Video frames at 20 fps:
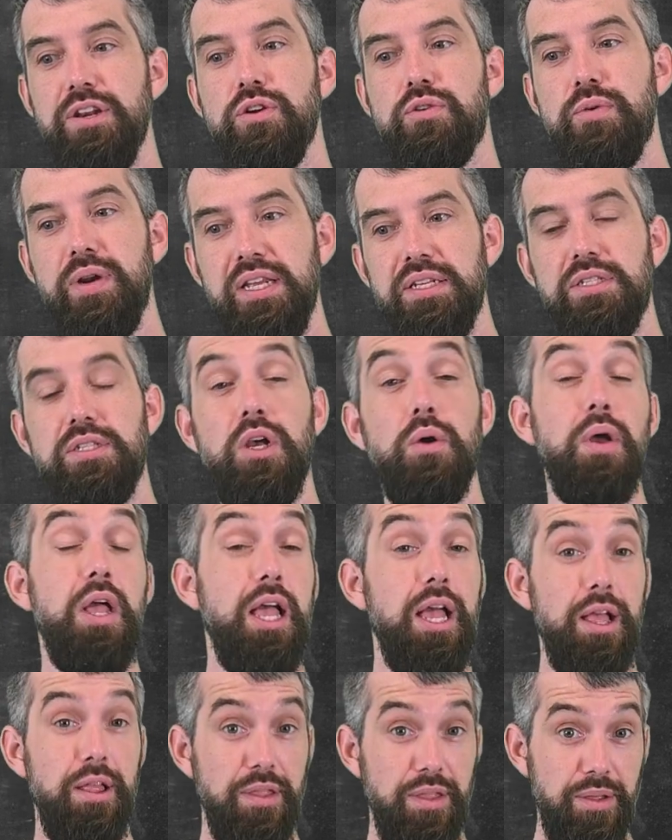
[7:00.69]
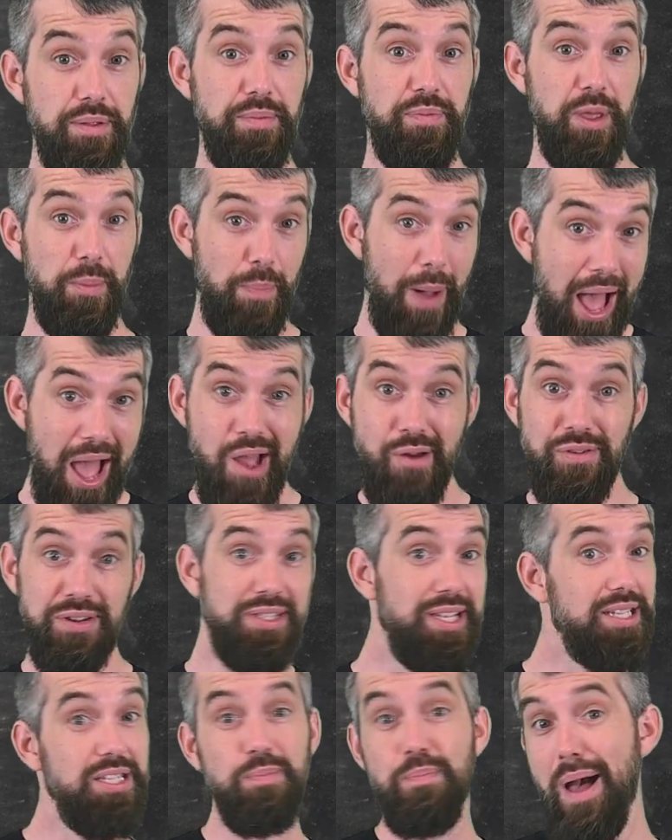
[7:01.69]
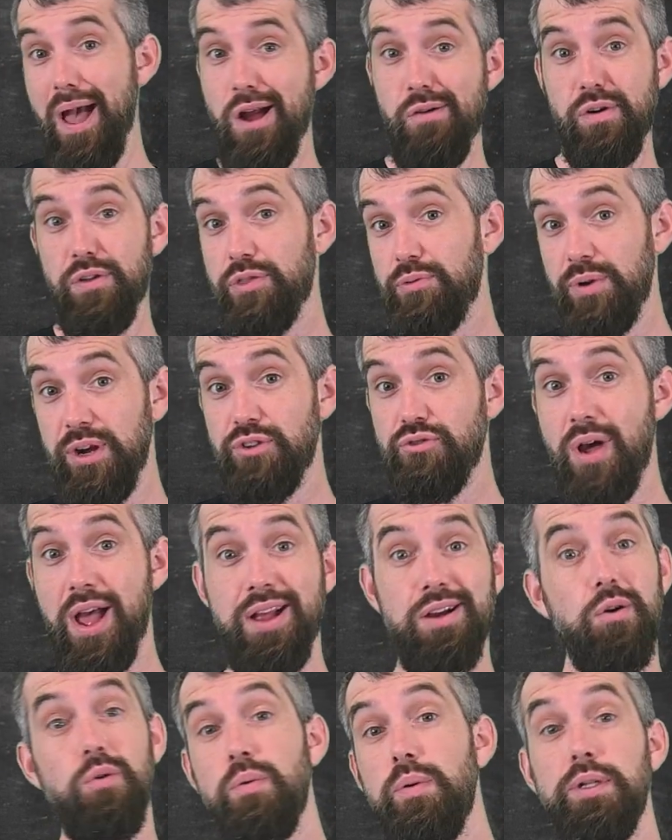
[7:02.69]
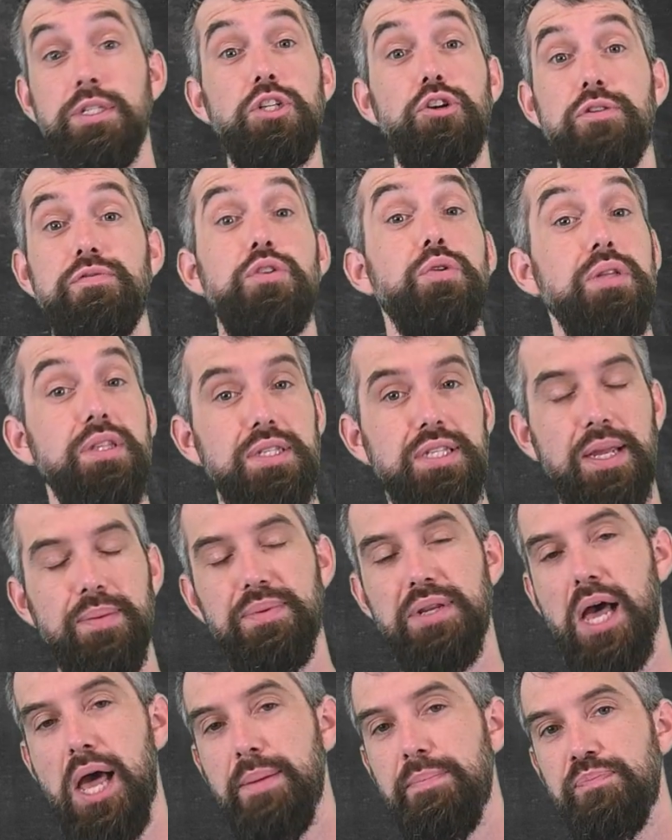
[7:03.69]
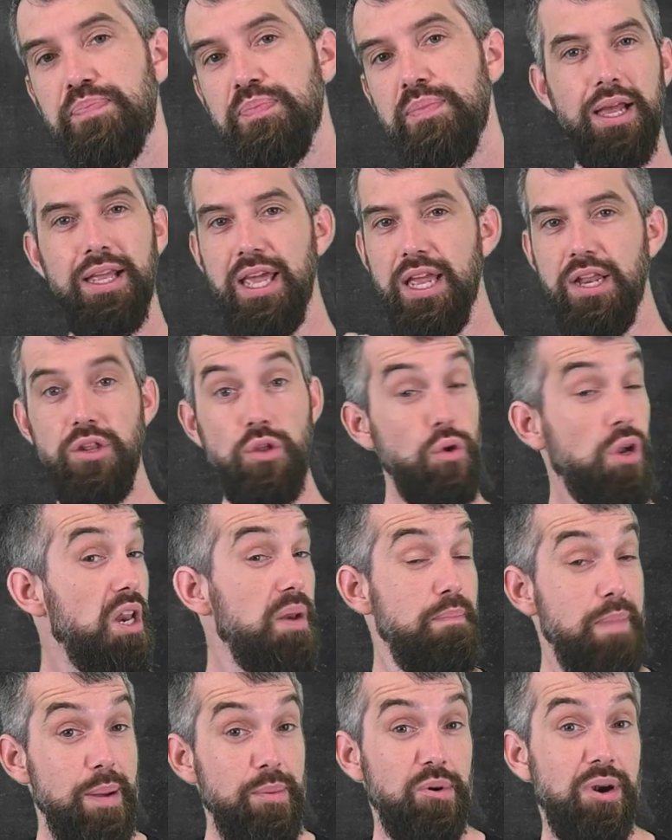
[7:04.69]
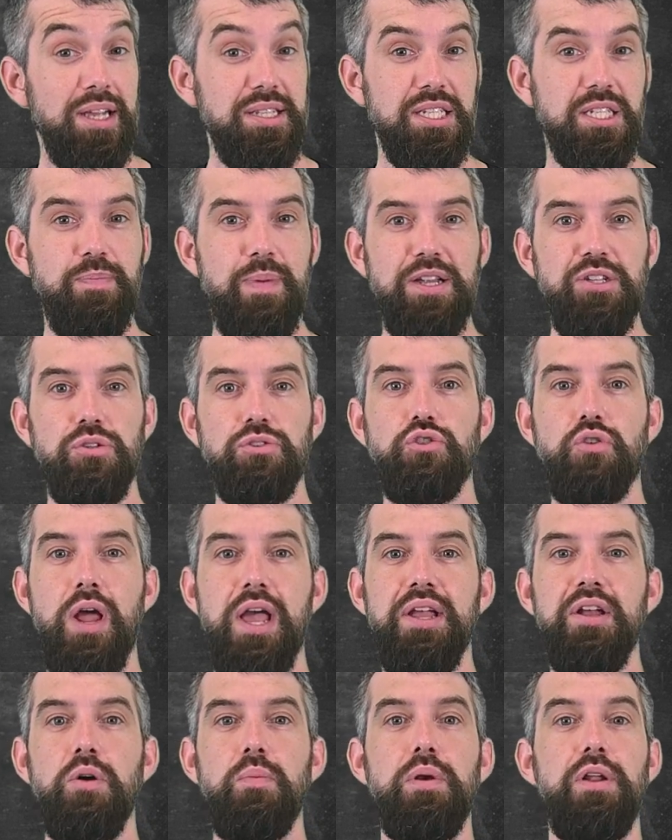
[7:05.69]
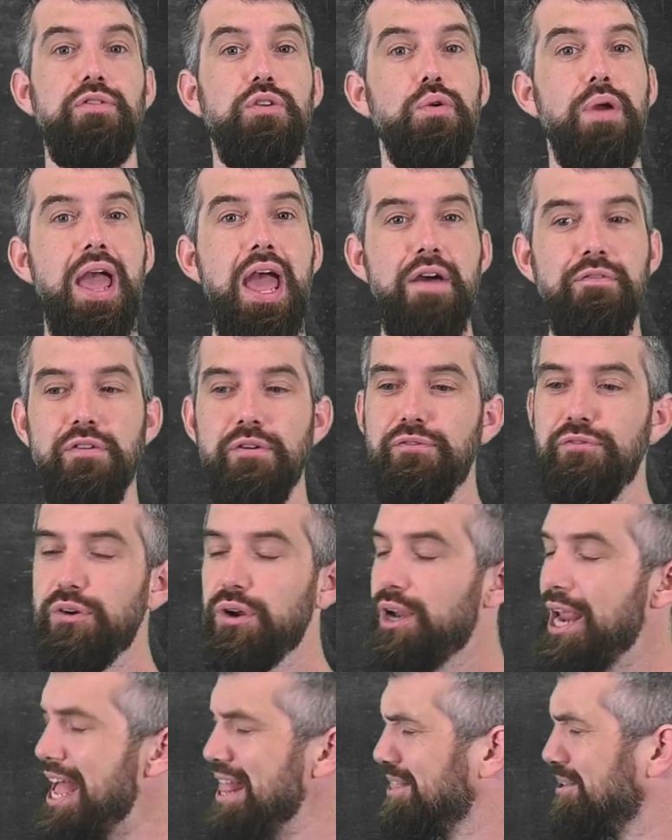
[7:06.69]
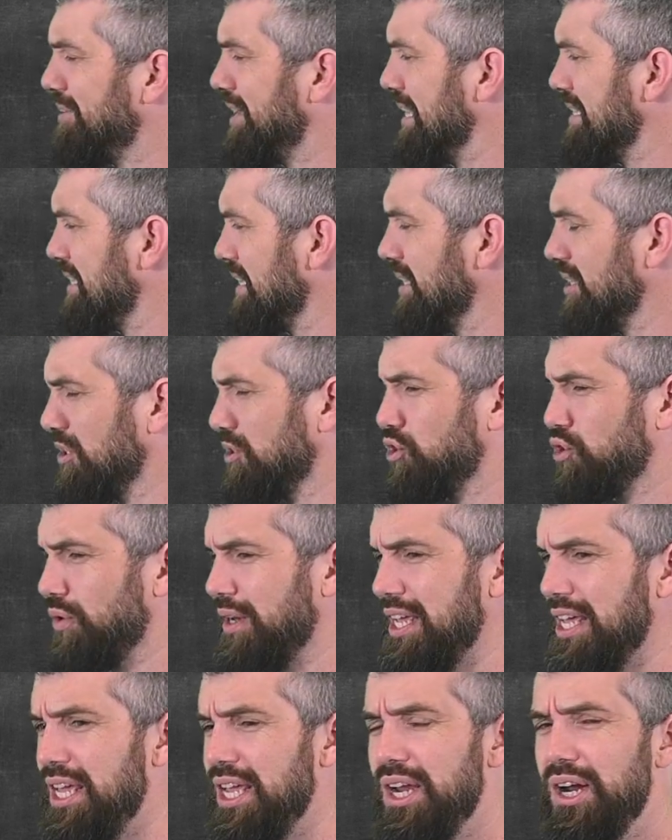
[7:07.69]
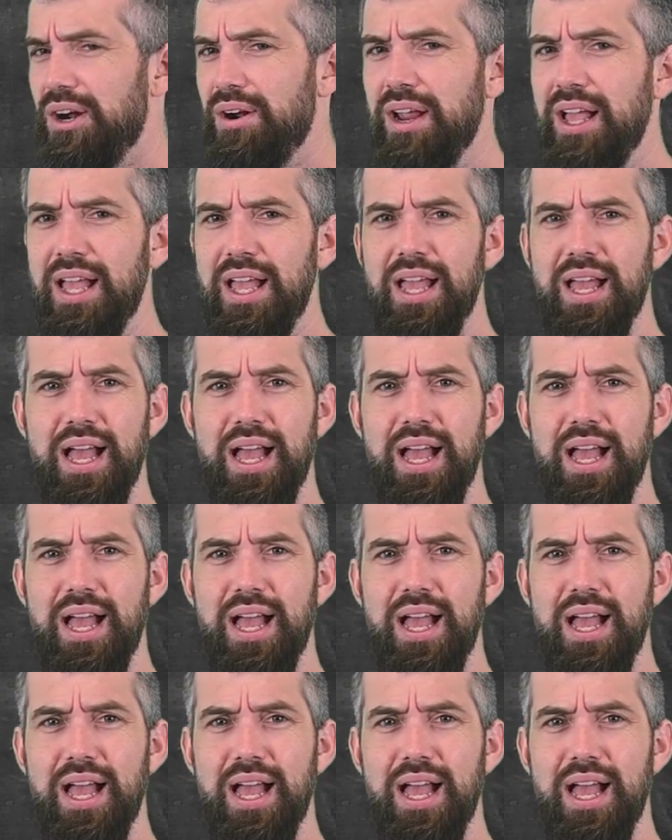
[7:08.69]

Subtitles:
degrees. So the pi over 6 and pi over 3 triangle will sort of do at the same time. Again, you can memorize a special triangle, but if you ever forget, there is a little trick here.